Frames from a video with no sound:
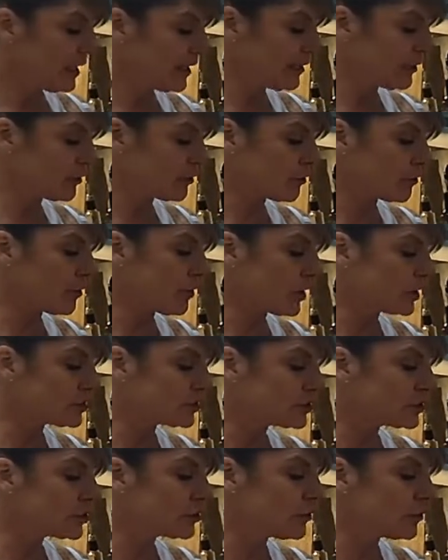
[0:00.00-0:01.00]
and
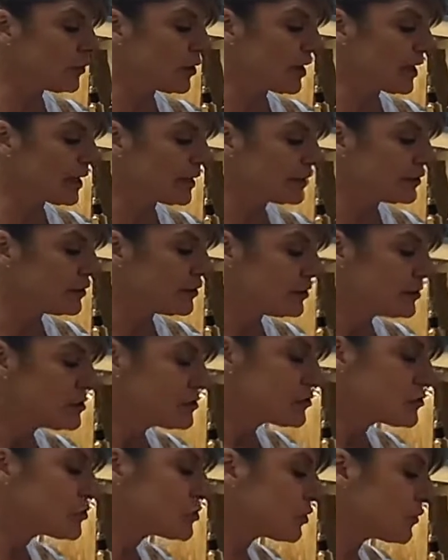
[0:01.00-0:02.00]
across the grain.
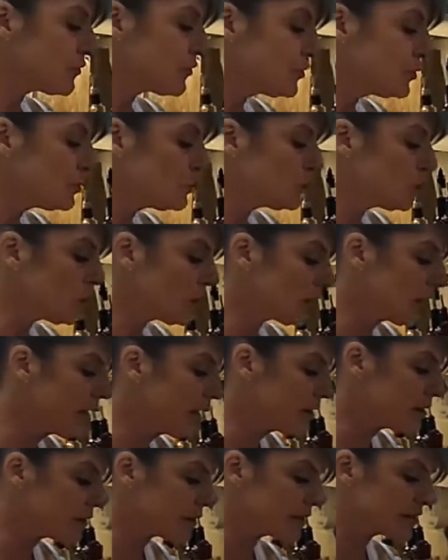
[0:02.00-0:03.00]
So if you look
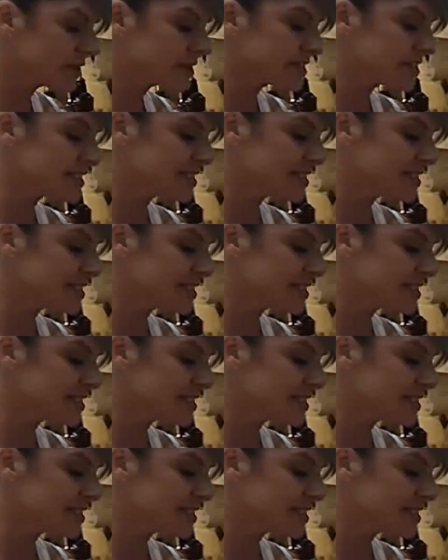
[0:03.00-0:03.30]
here at the